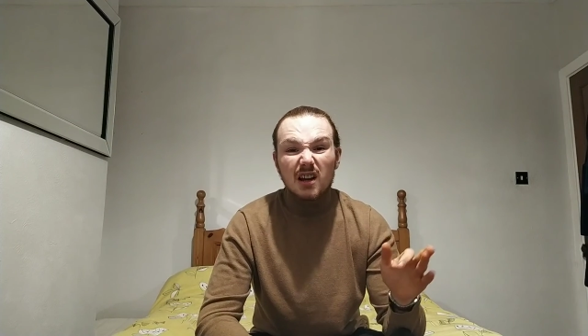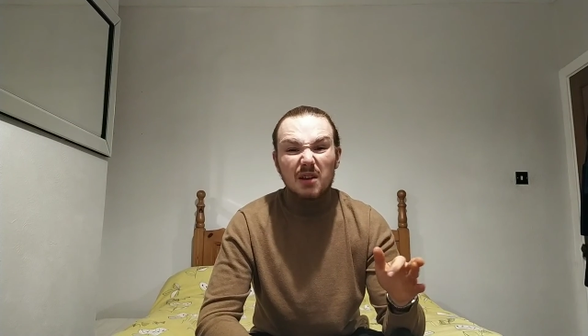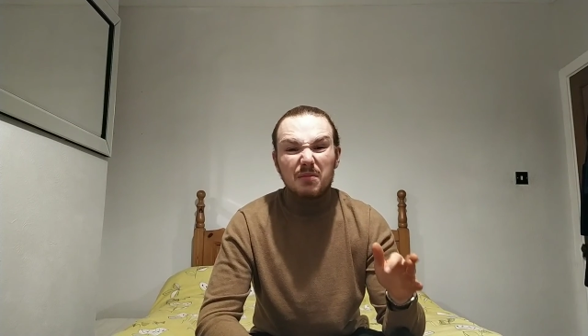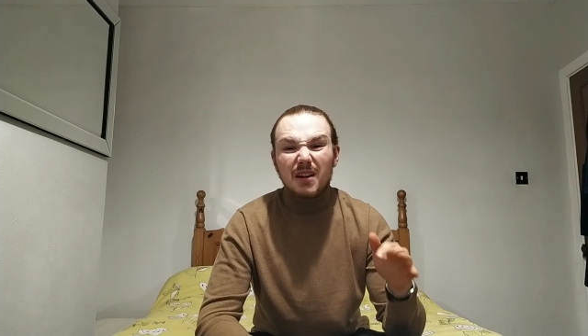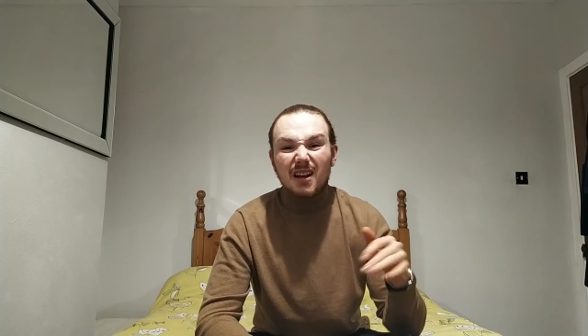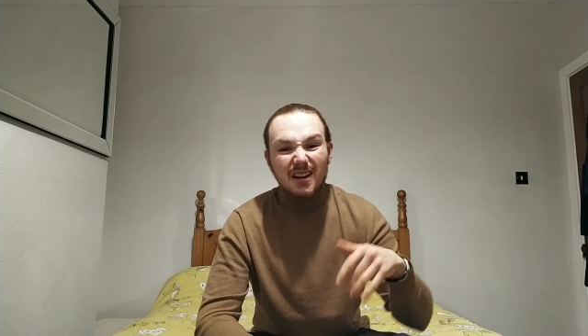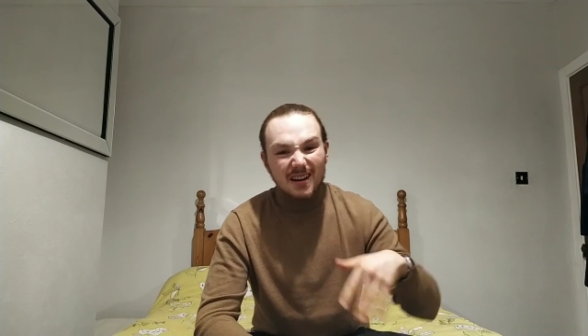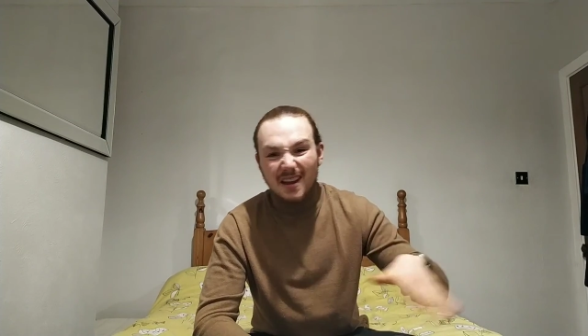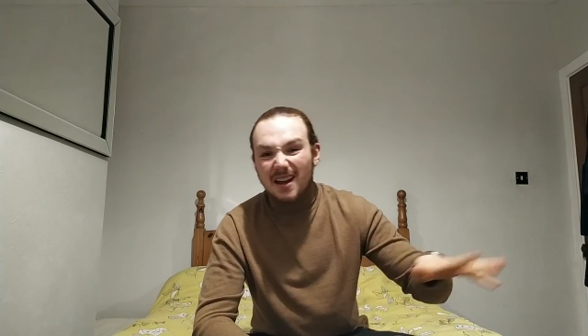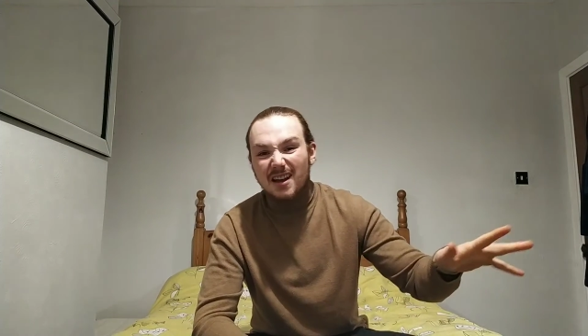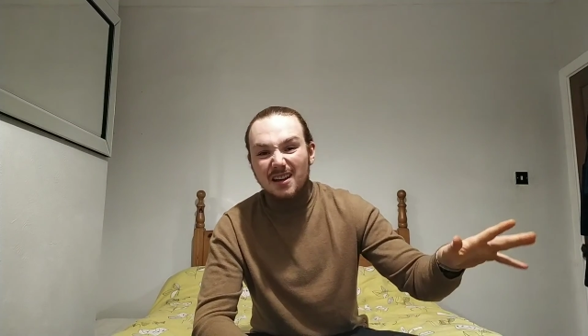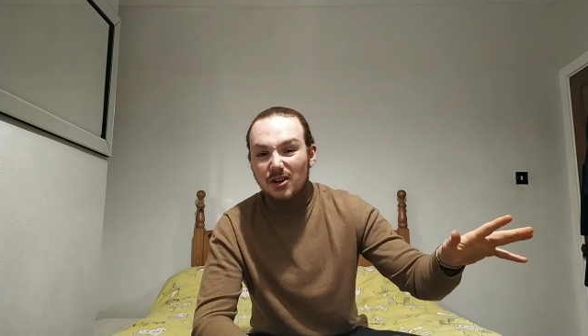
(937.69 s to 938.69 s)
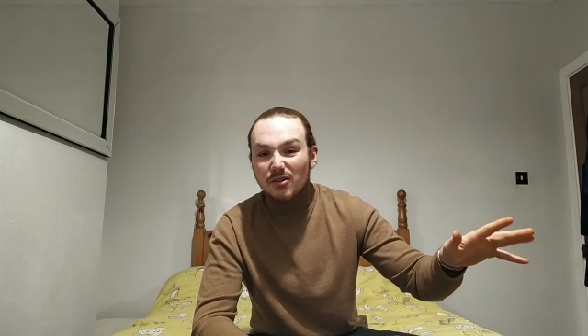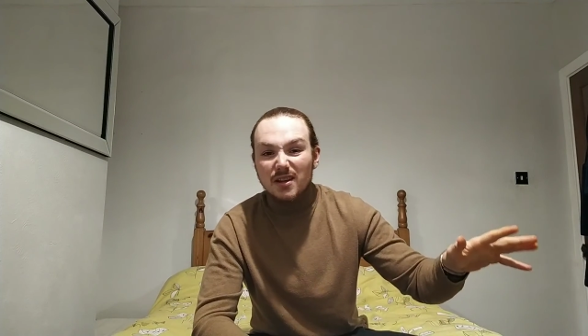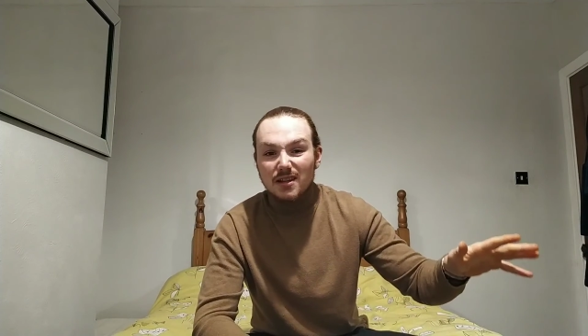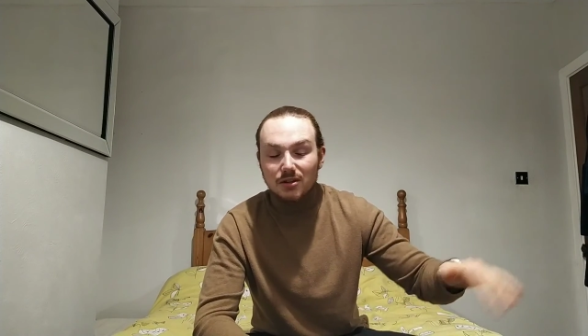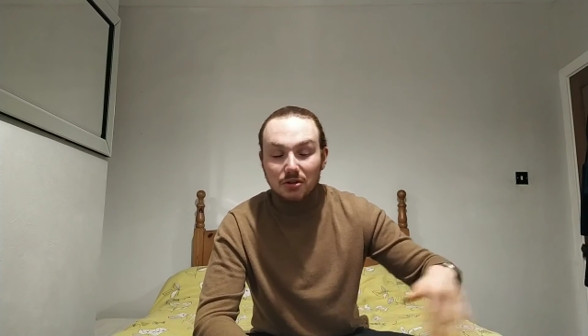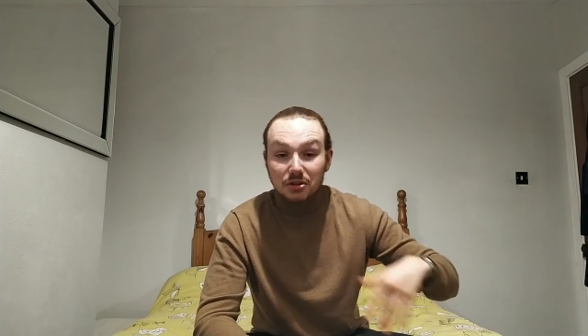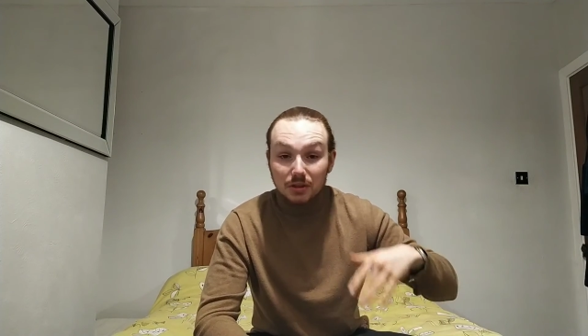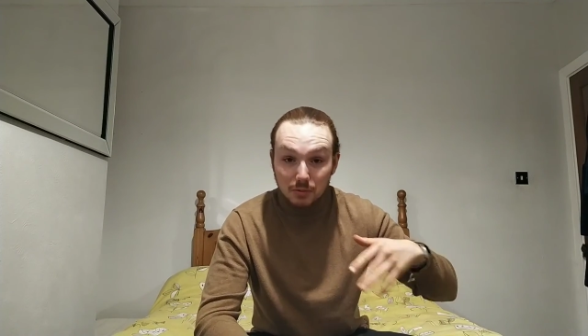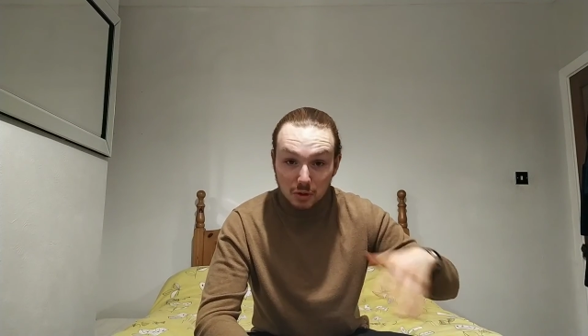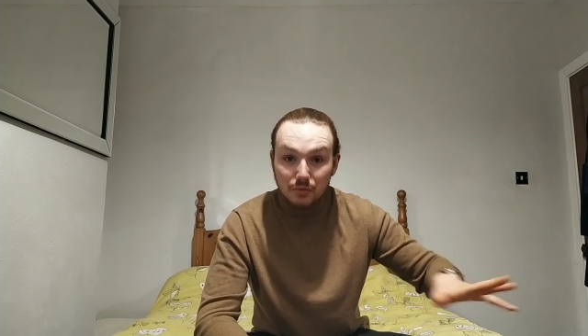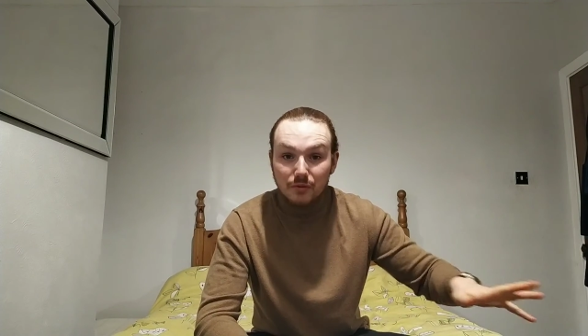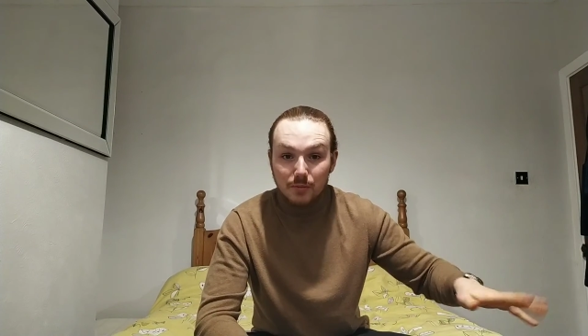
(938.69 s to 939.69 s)
I'd be like, nah, I don't need to because I'm
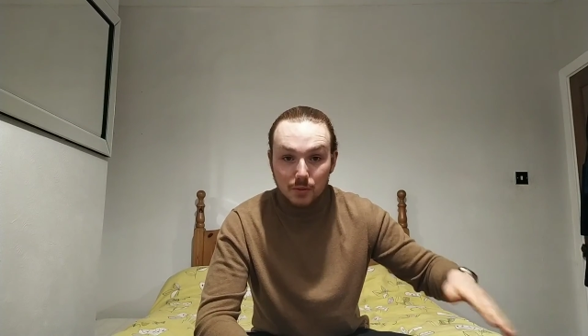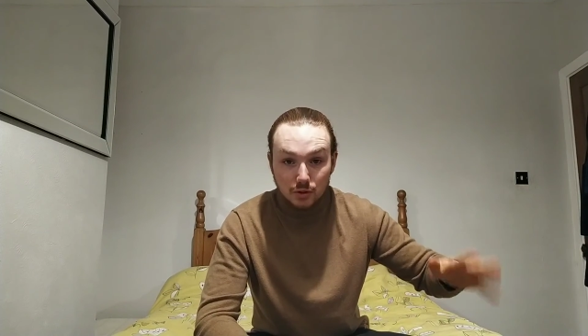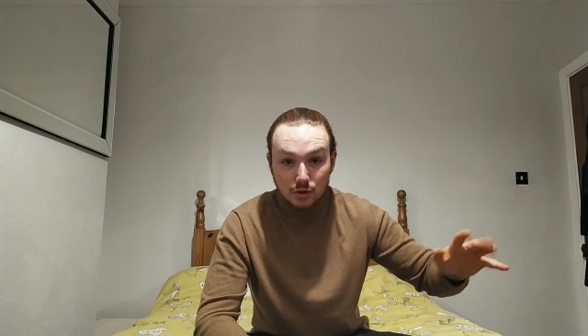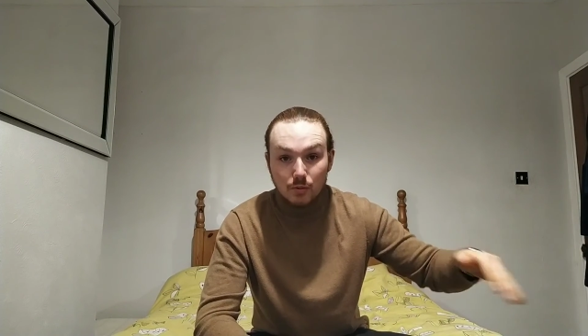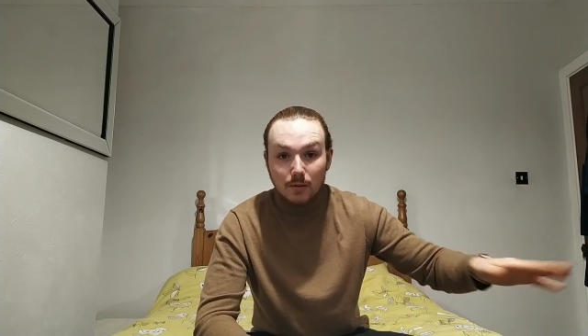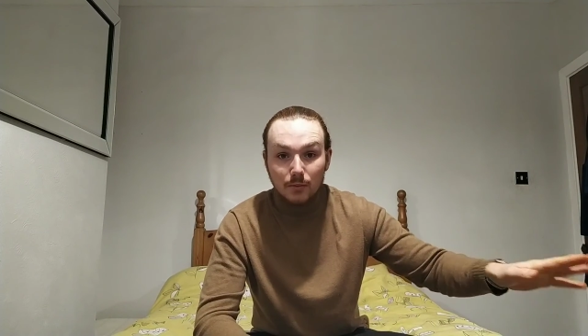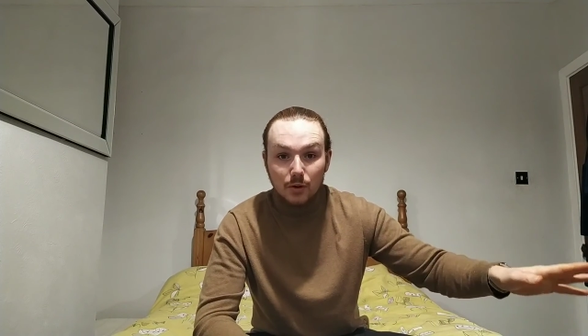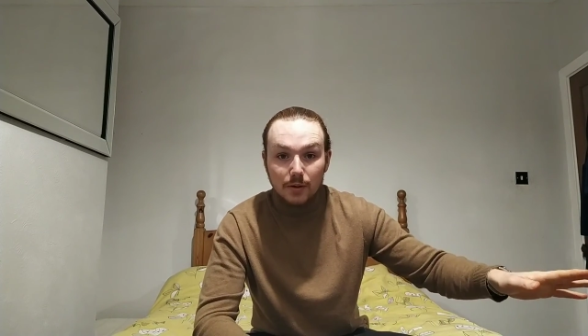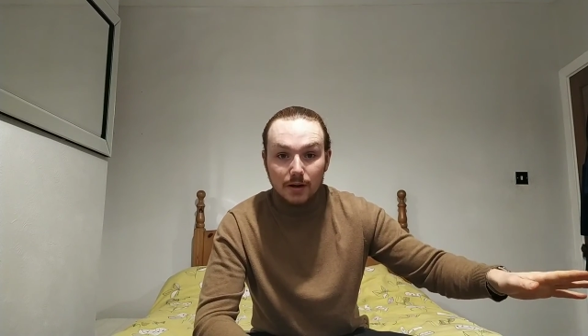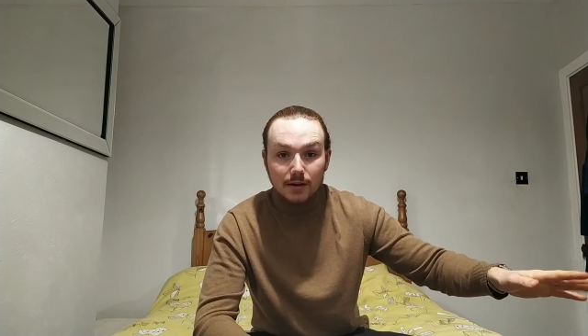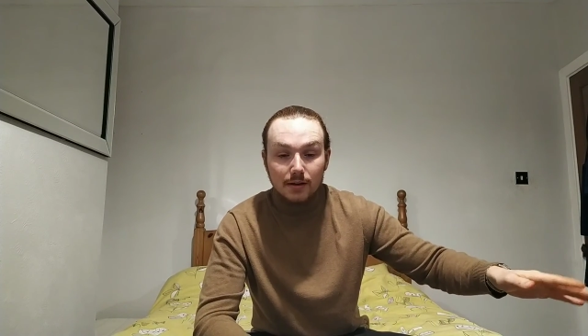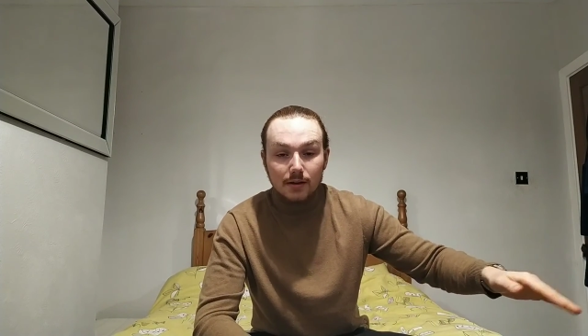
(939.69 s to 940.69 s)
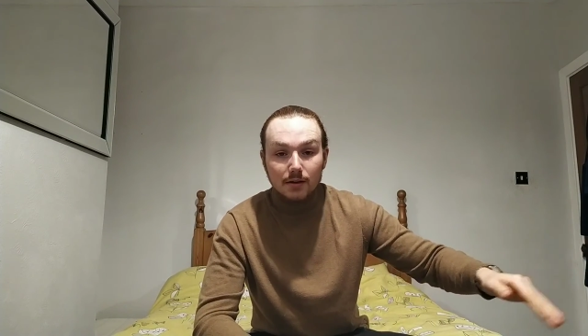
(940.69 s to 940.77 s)
comfortable doing what I'm doing.